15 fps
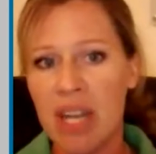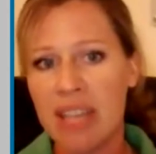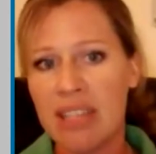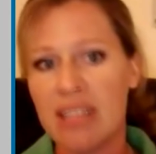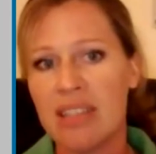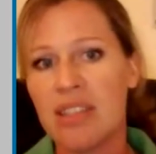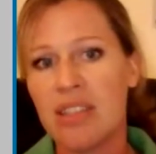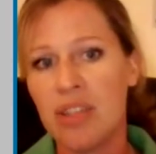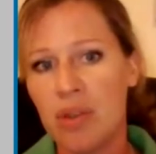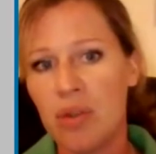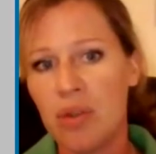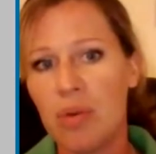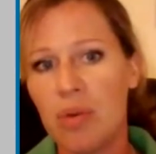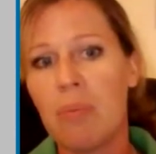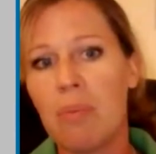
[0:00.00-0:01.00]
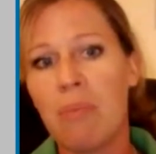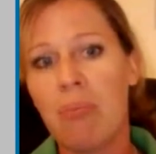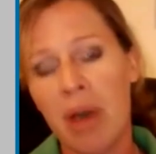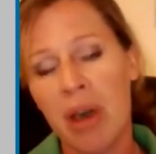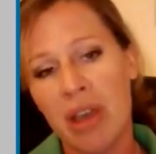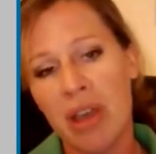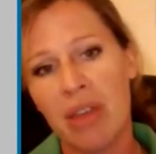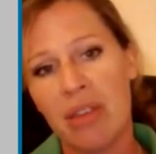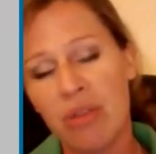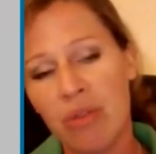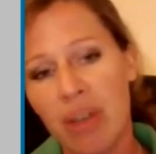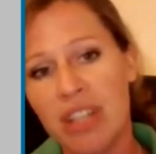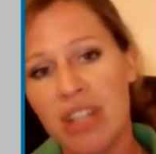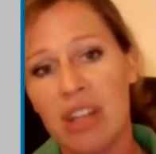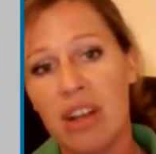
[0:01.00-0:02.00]
related to a
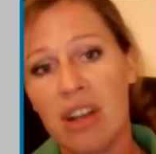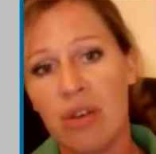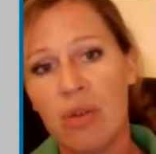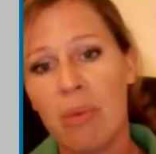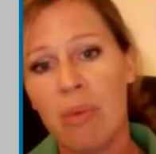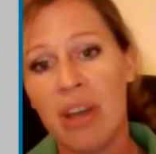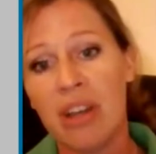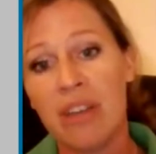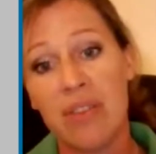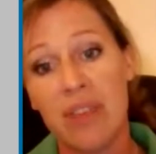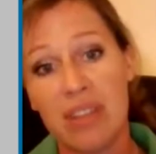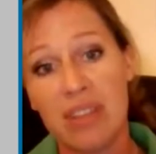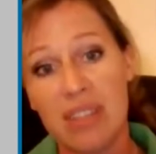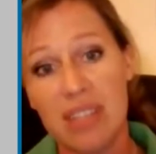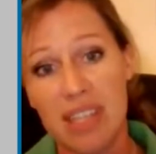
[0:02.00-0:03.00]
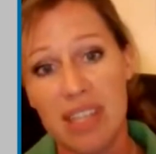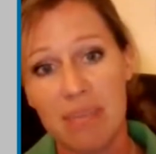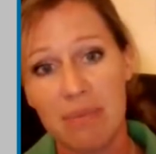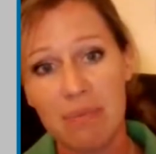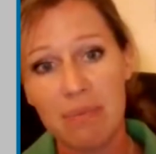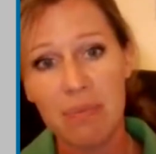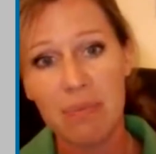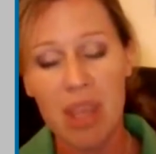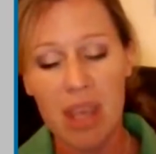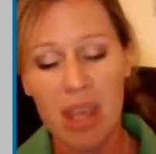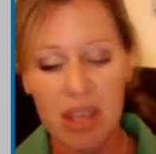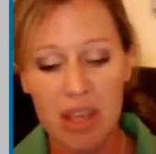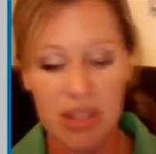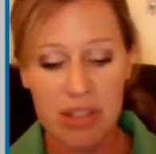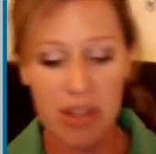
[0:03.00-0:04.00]
threat to local biodiversity.
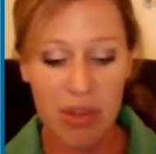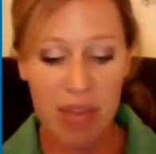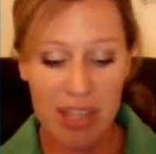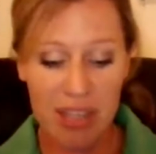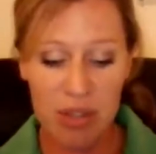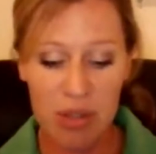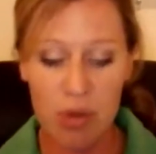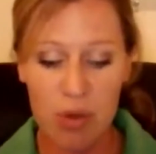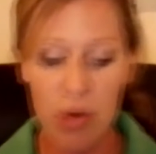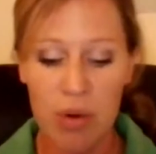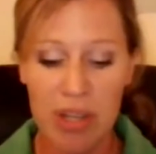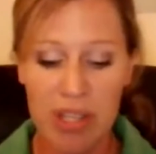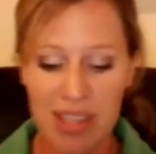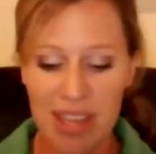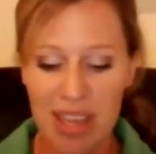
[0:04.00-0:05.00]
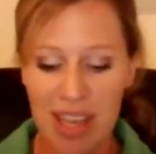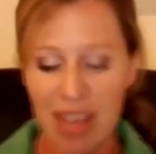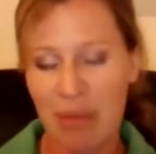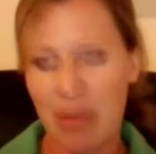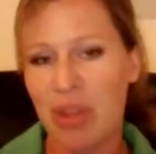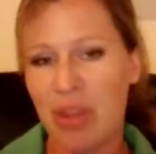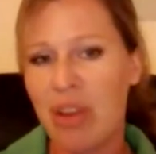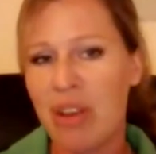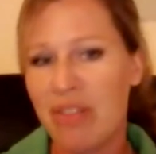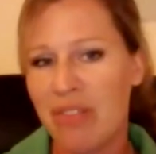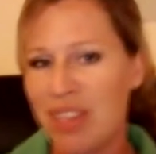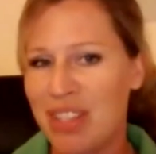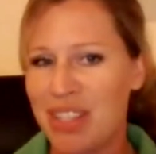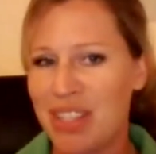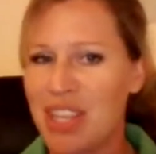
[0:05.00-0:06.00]
So that score is, with
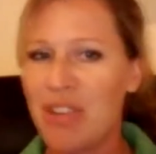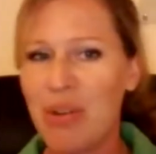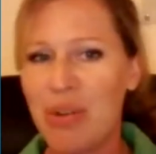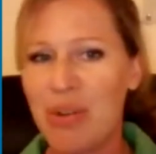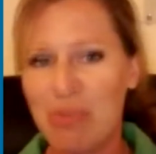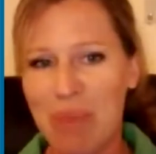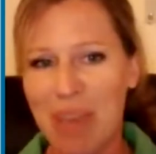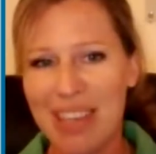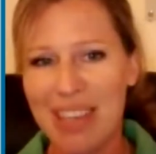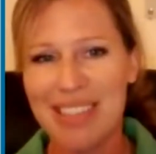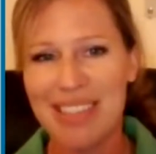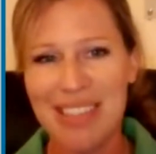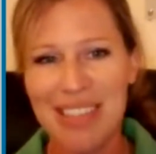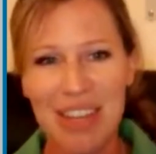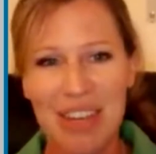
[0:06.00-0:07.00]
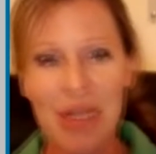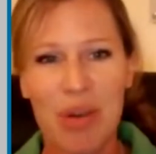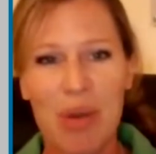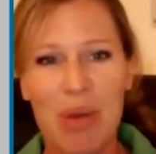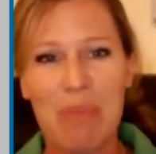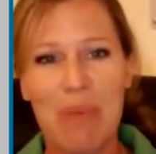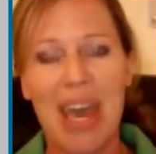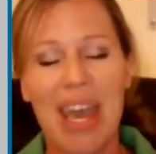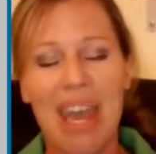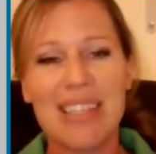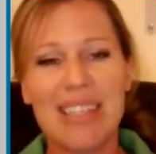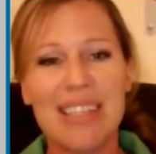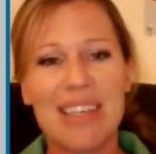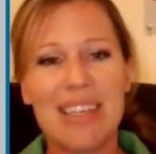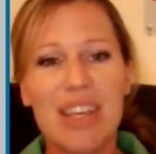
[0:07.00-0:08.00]
Greenfin, 0 is best, 0
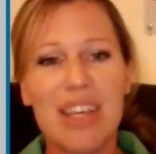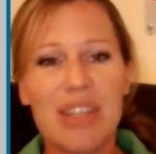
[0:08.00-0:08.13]
impact.